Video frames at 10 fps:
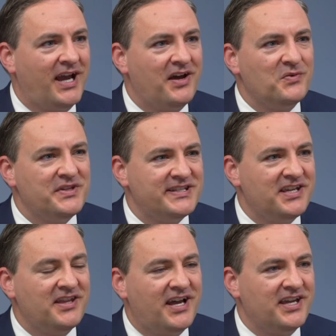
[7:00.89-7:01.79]
How do we see
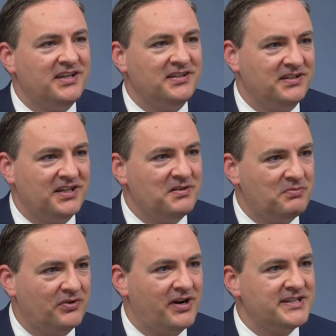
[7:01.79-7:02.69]
that in
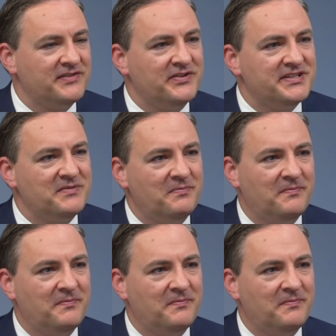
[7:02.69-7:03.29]
progressivism?